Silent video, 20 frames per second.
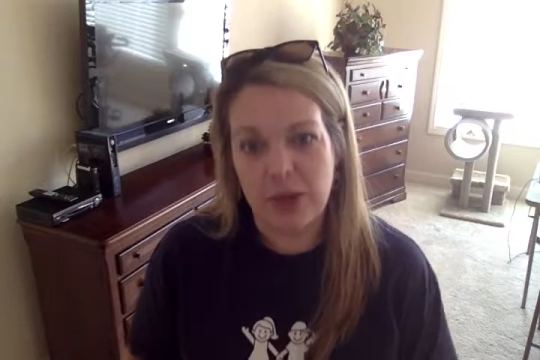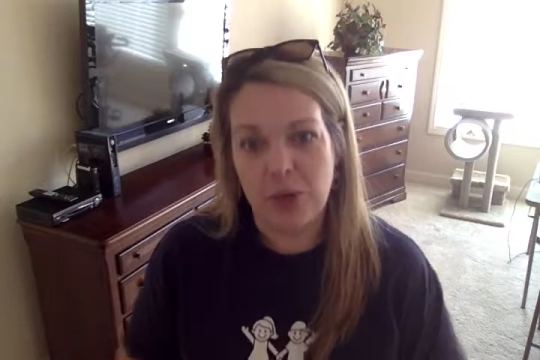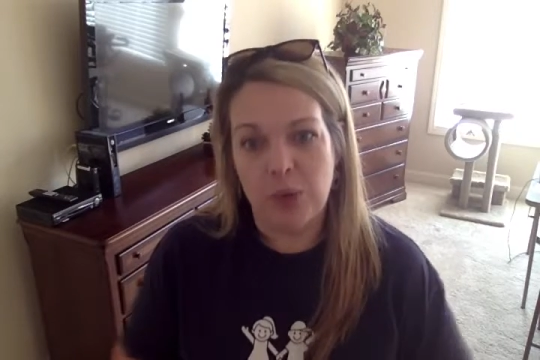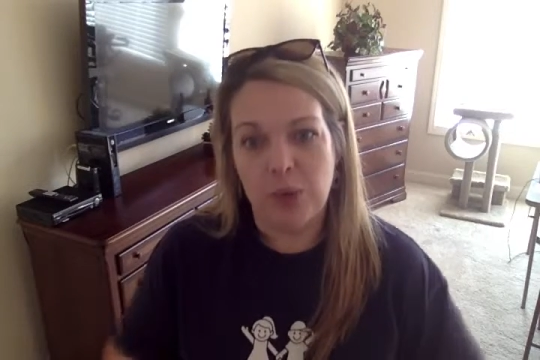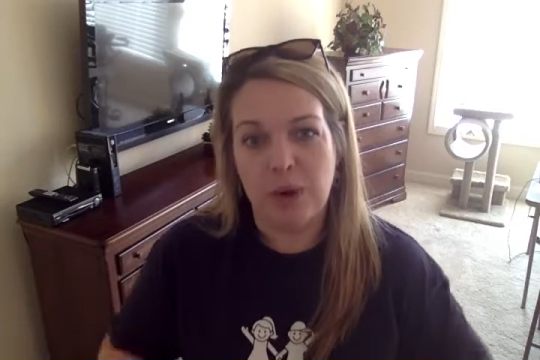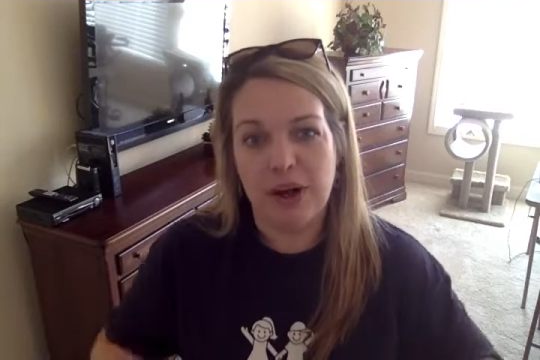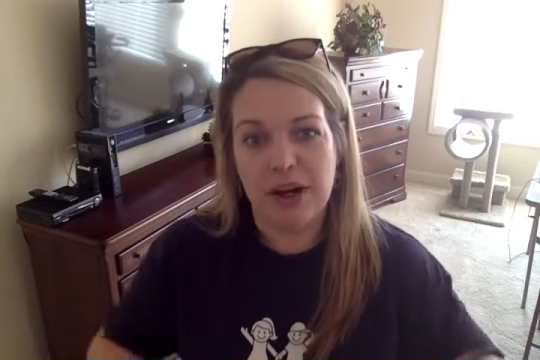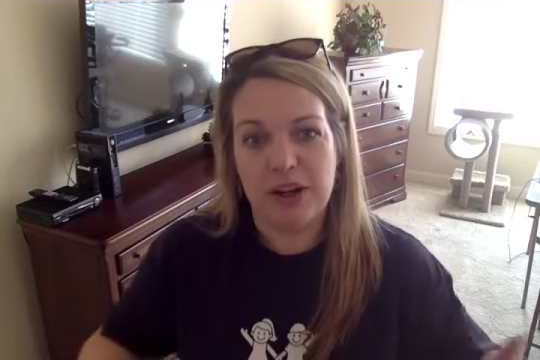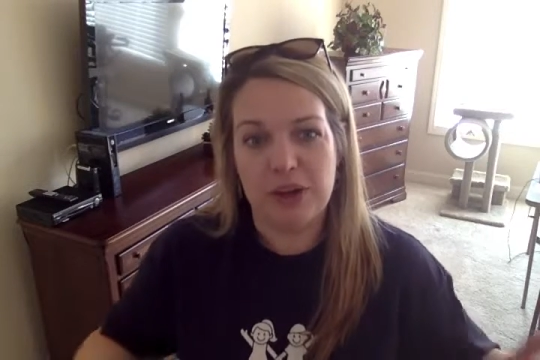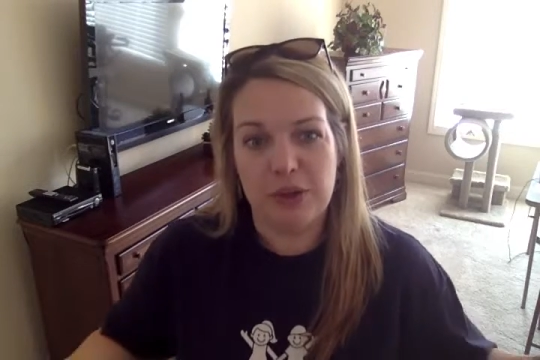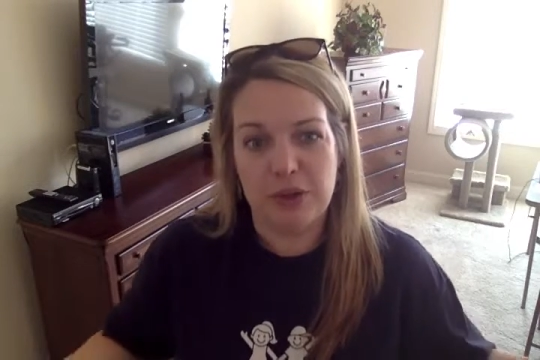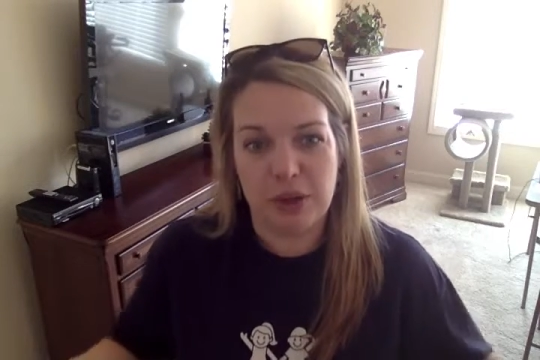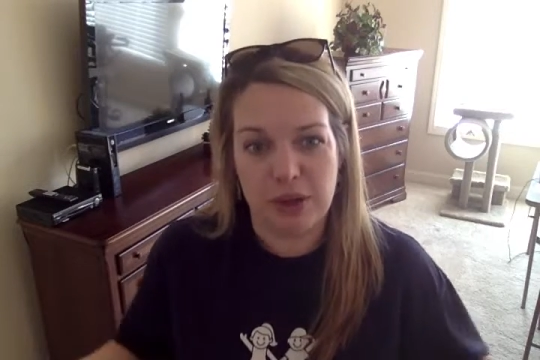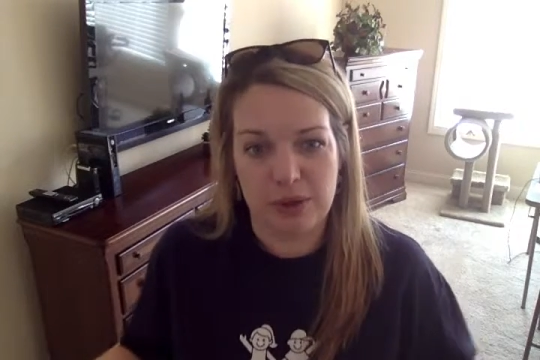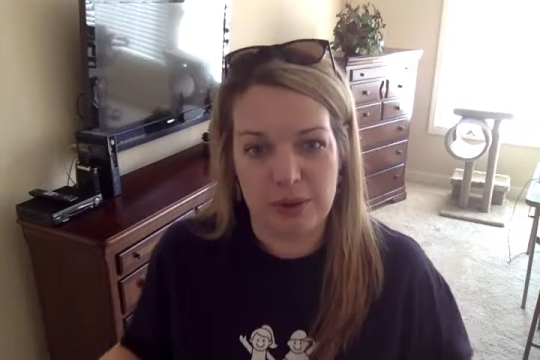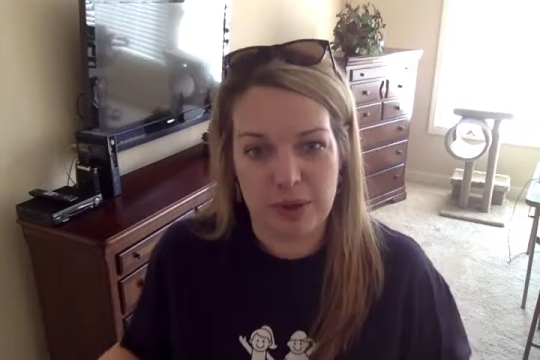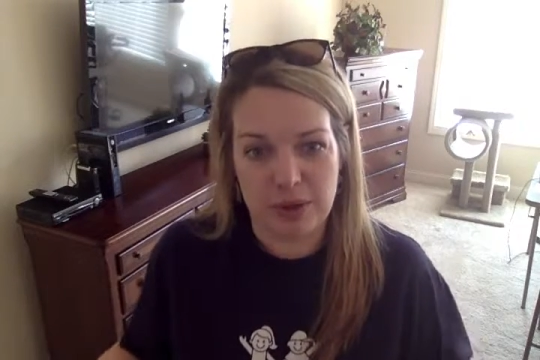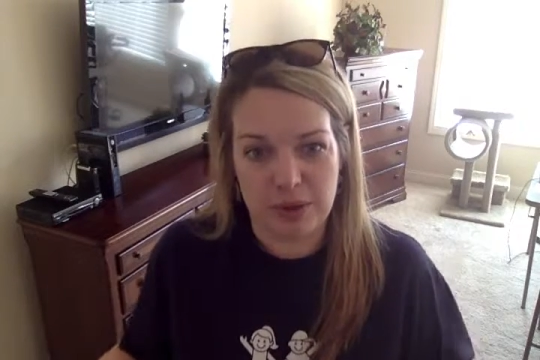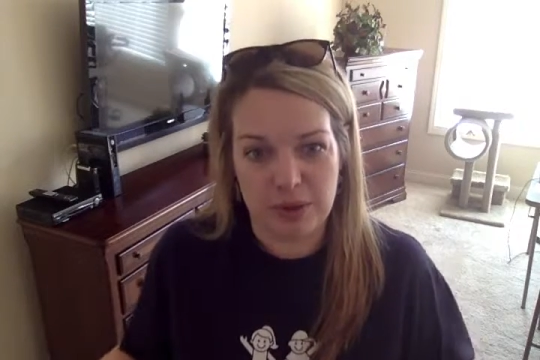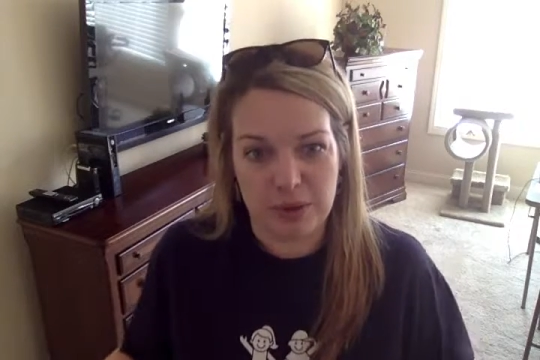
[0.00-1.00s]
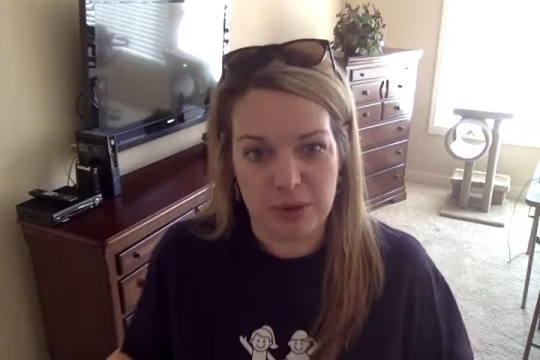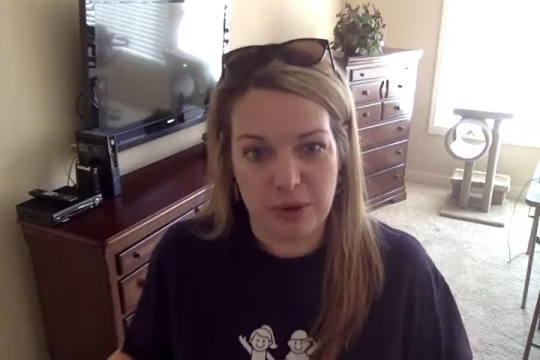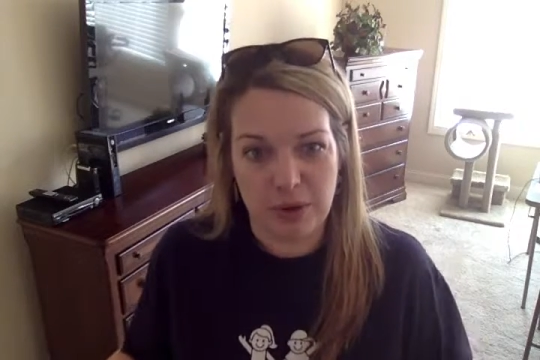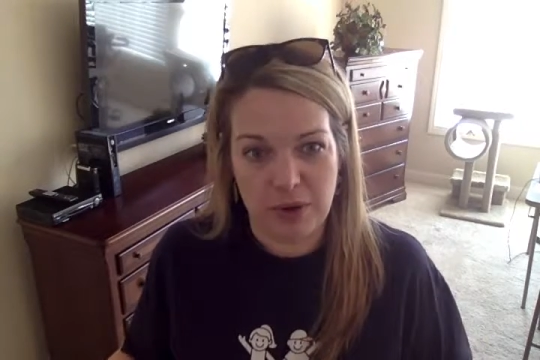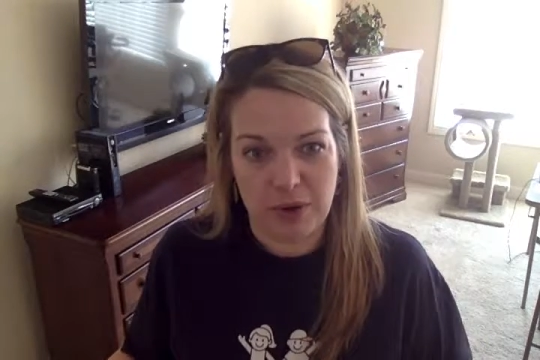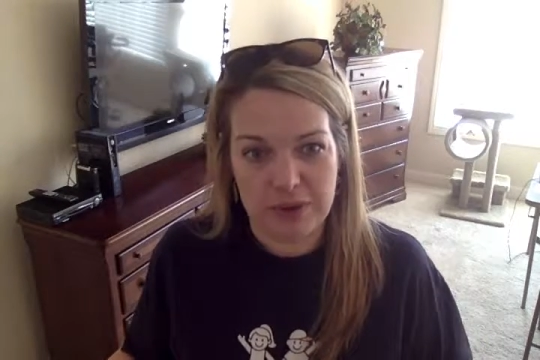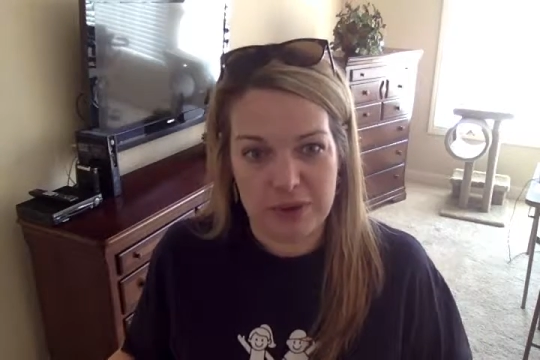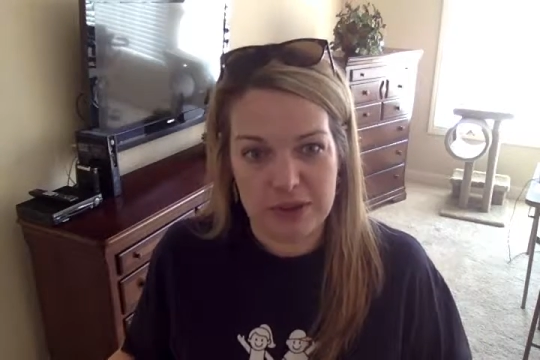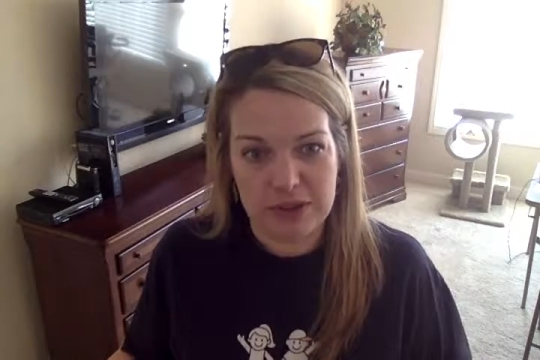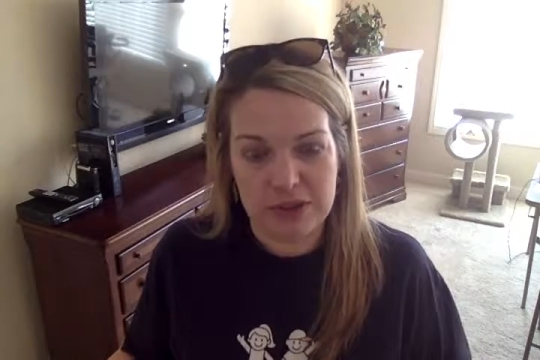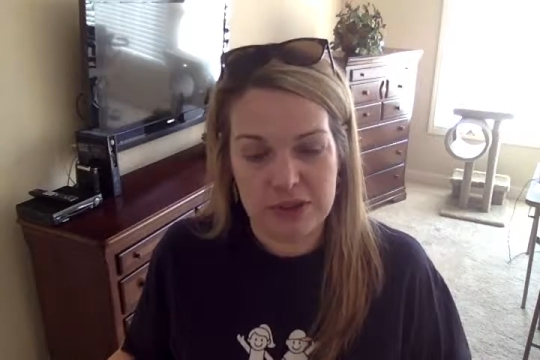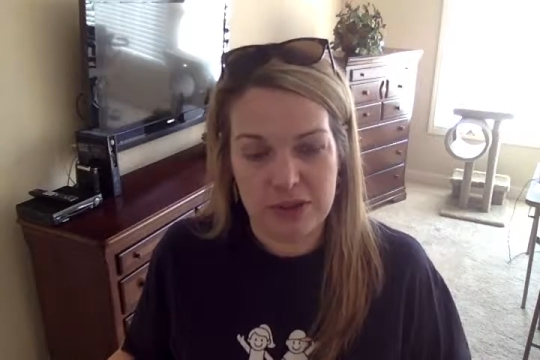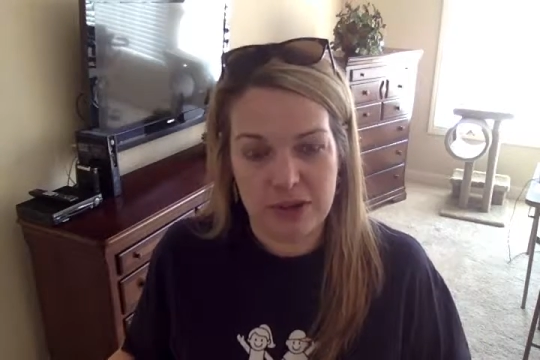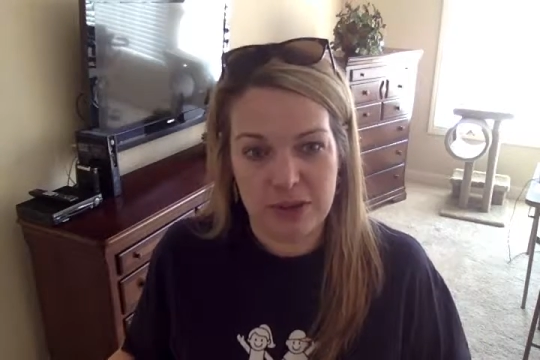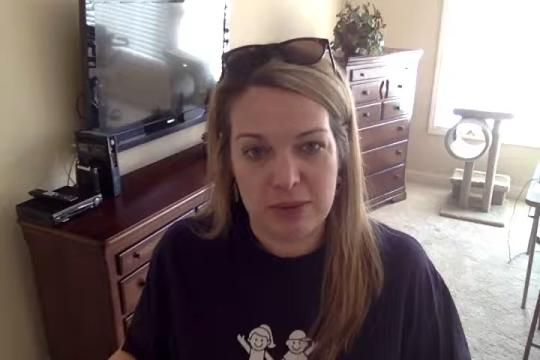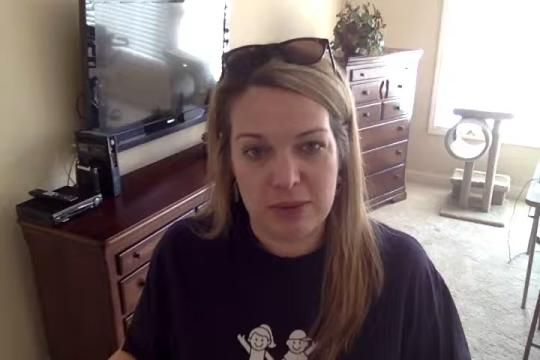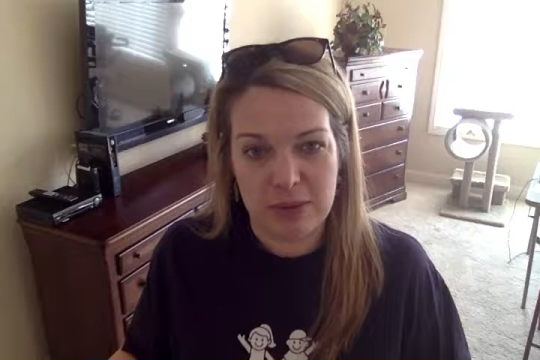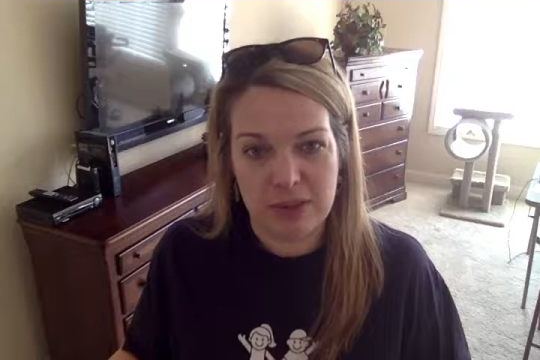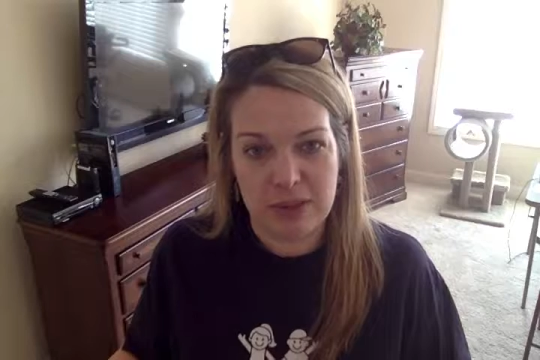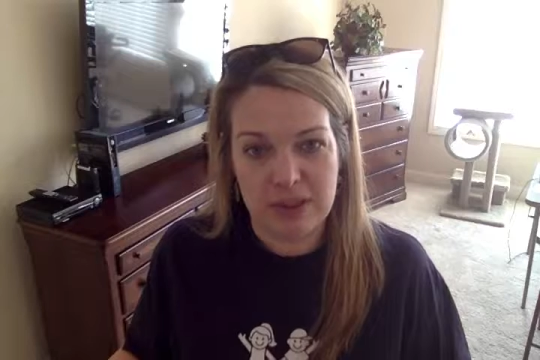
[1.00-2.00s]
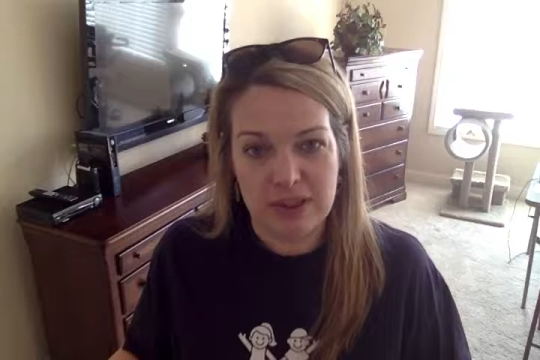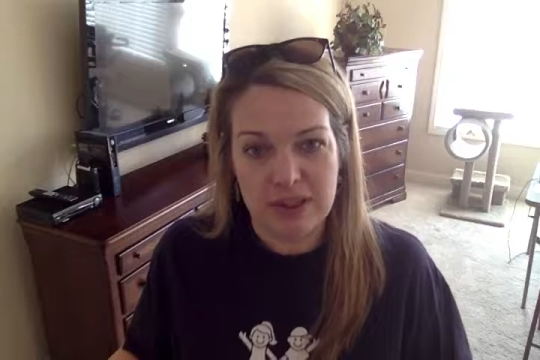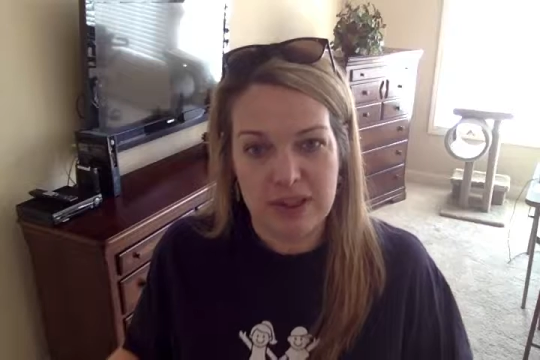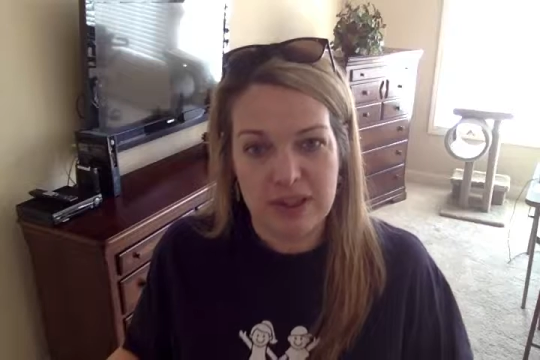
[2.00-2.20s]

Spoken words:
Why are you going through all this trouble?